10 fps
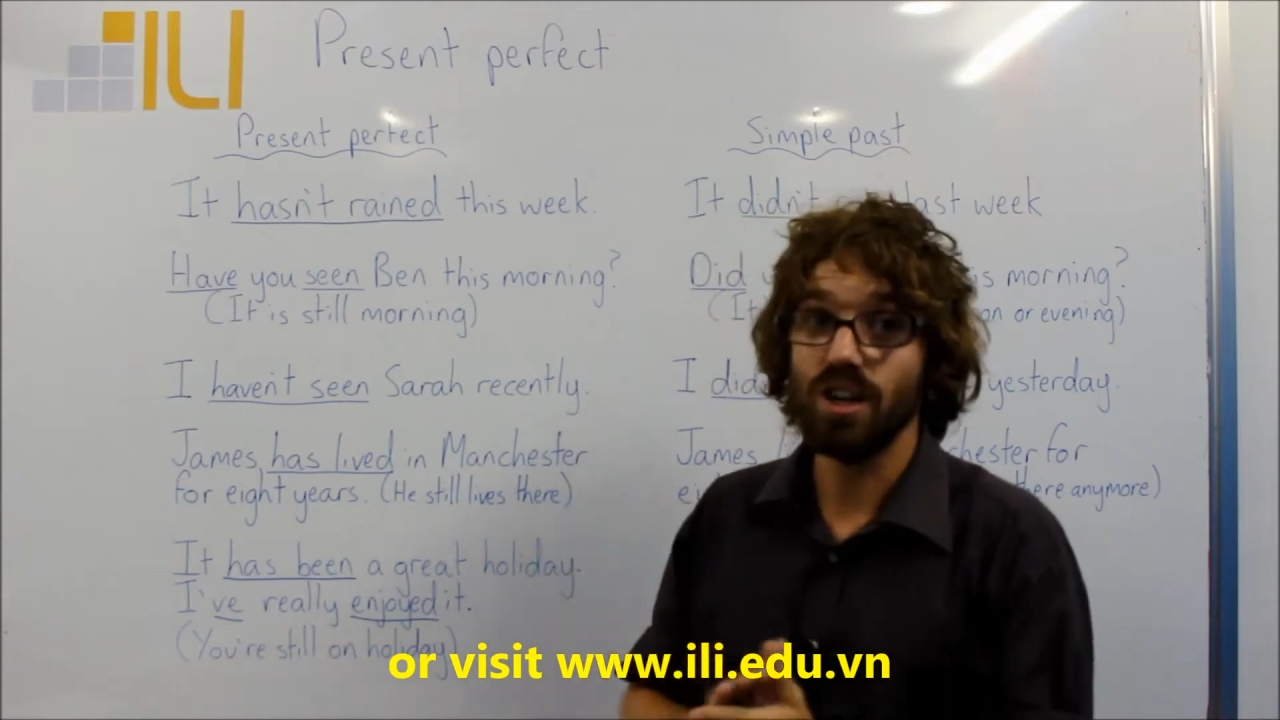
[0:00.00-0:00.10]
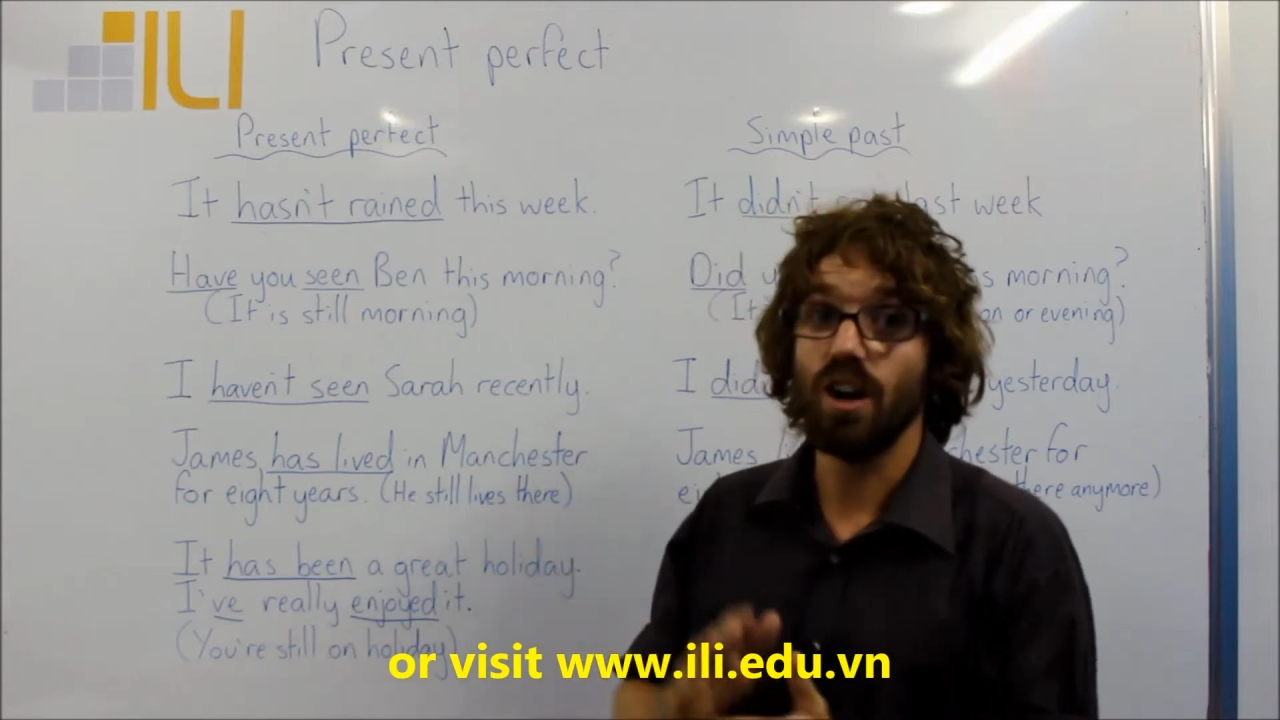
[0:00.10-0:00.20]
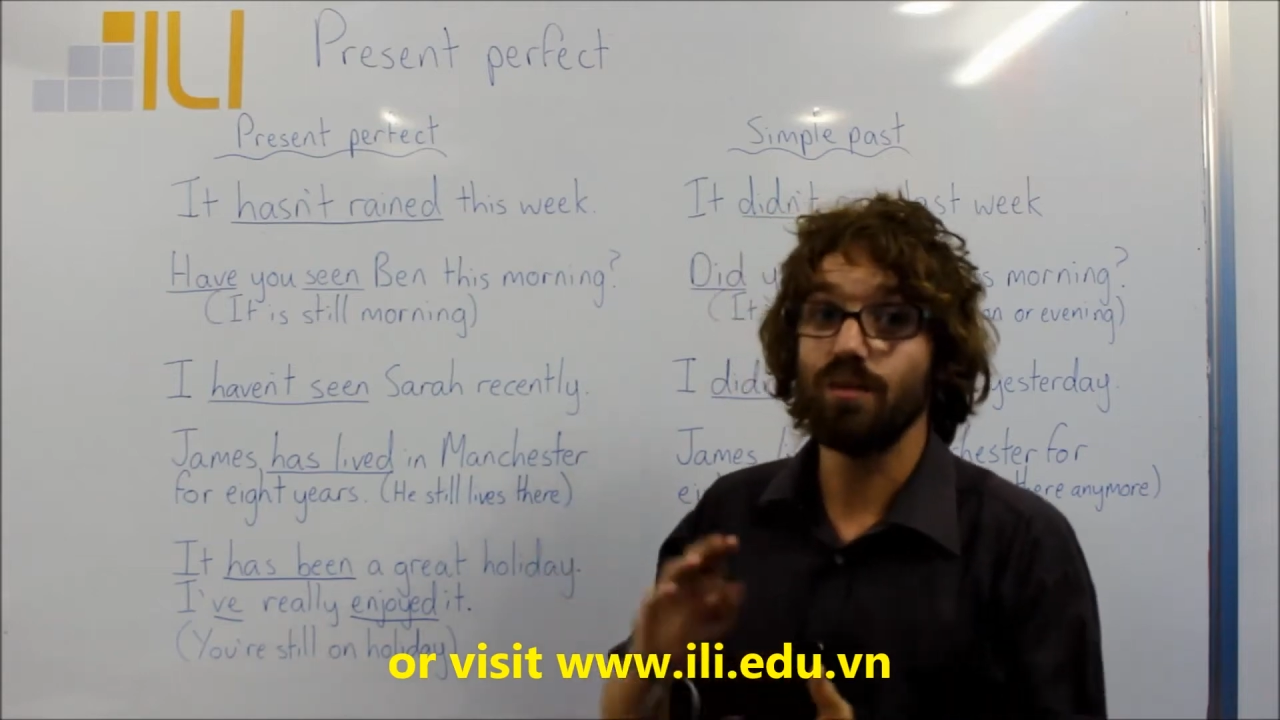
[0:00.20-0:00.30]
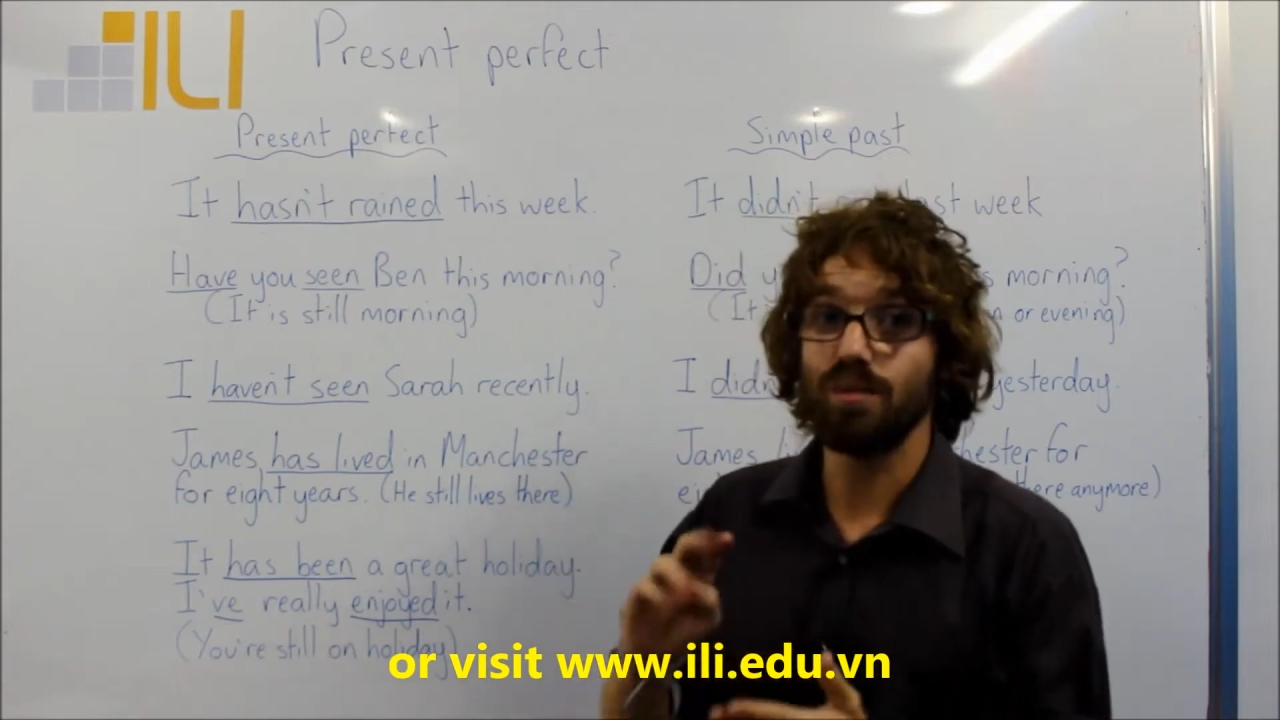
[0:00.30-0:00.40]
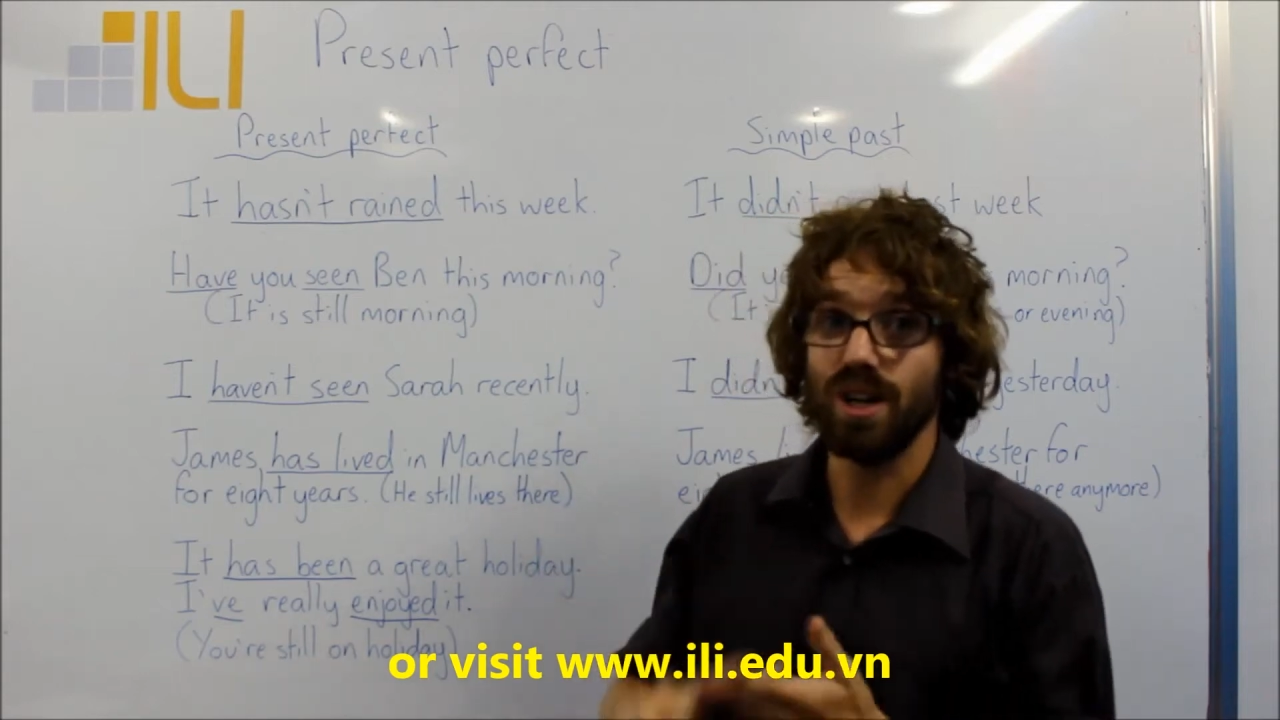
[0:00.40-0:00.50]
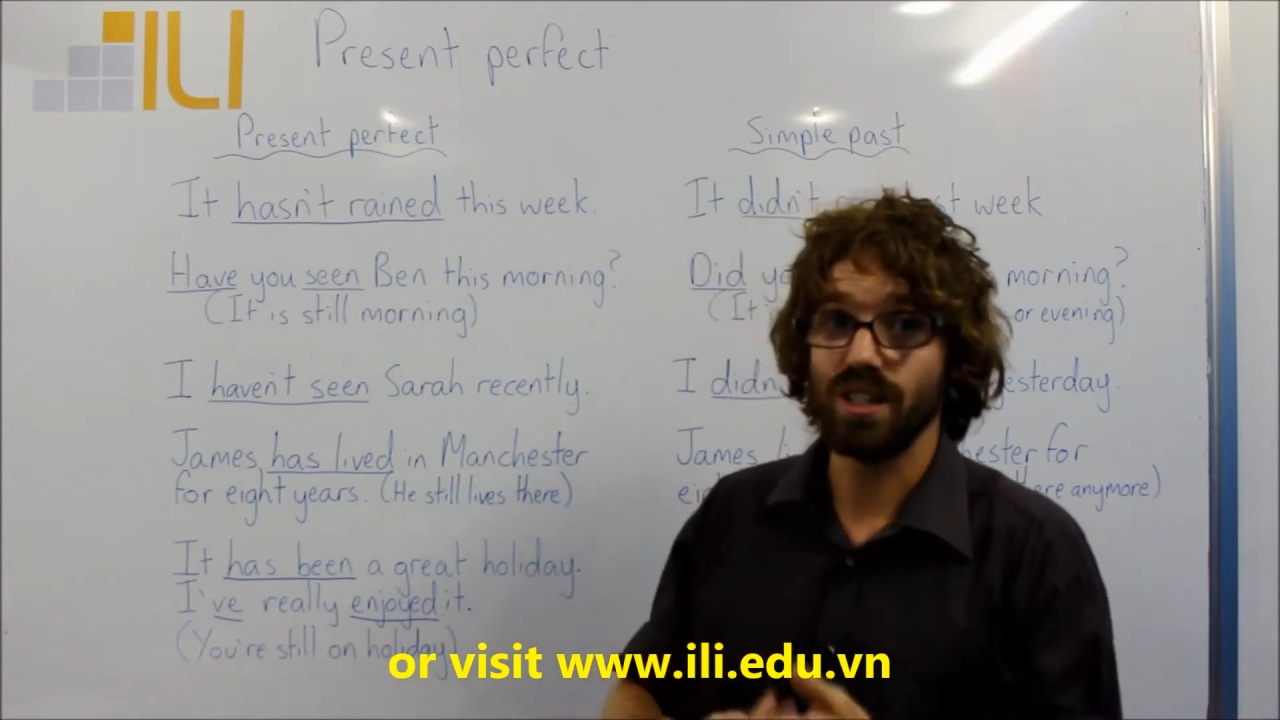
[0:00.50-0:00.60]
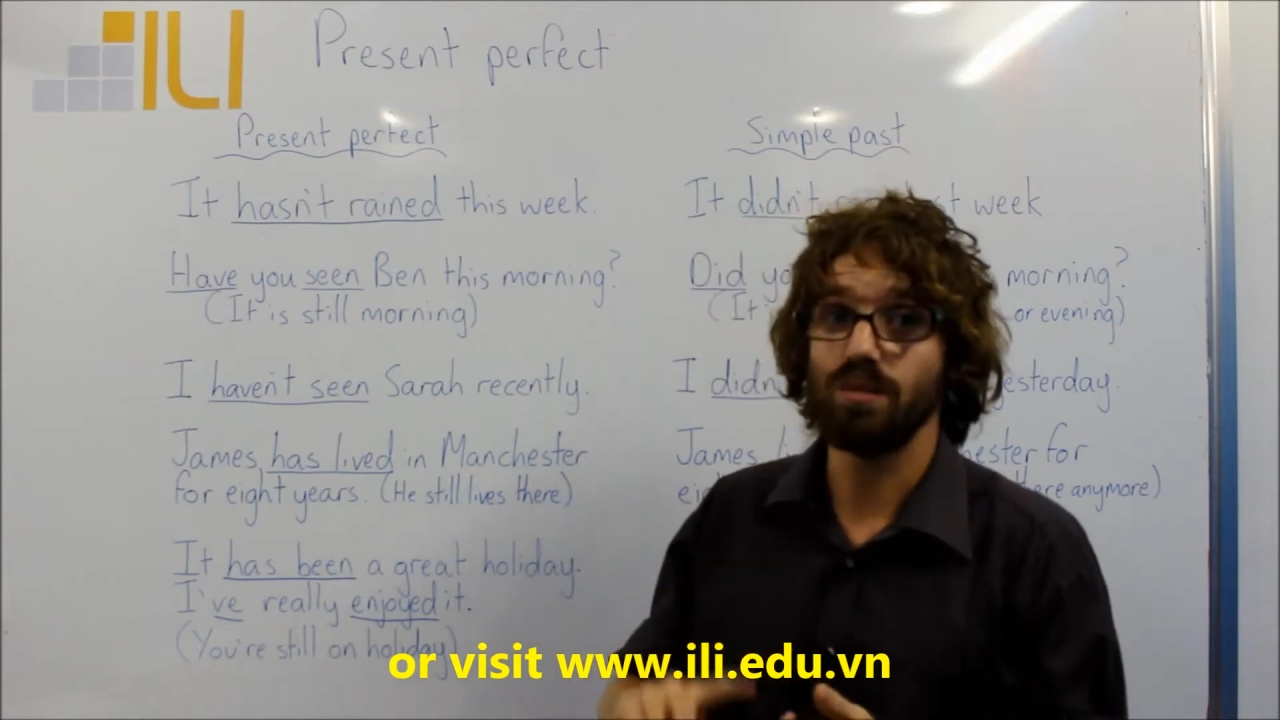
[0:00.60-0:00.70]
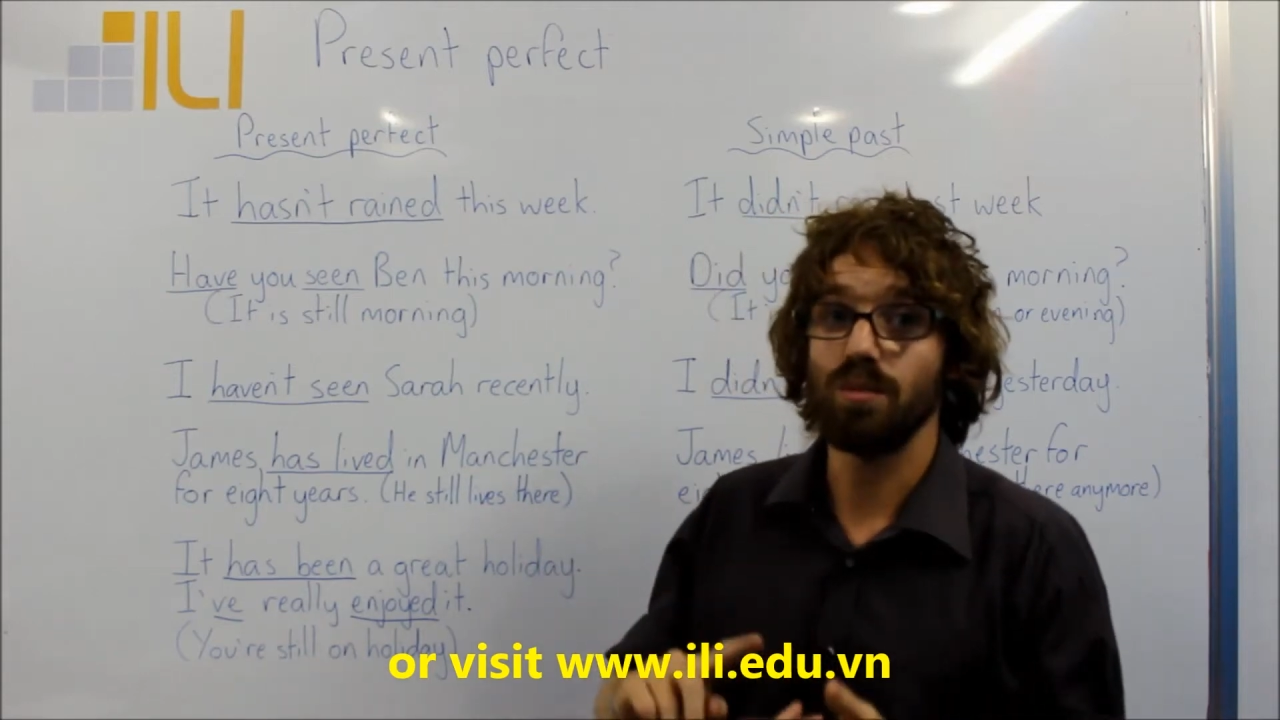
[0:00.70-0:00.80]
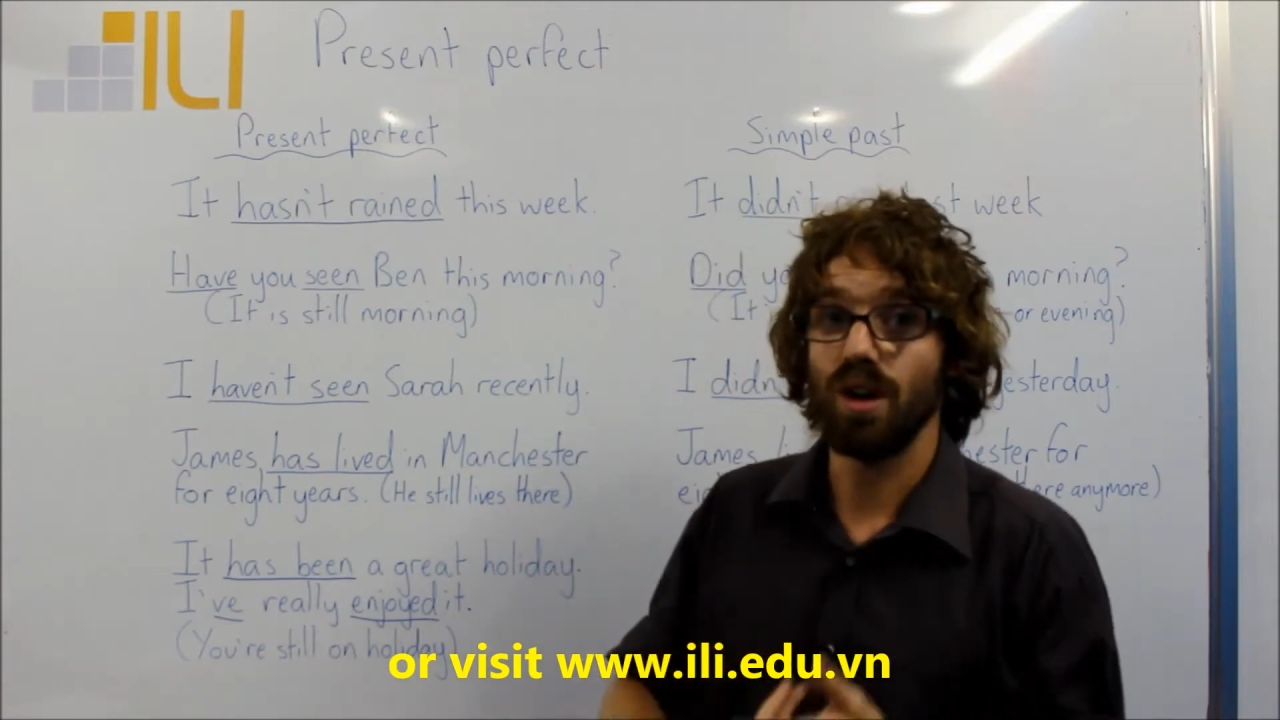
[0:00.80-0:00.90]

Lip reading: of present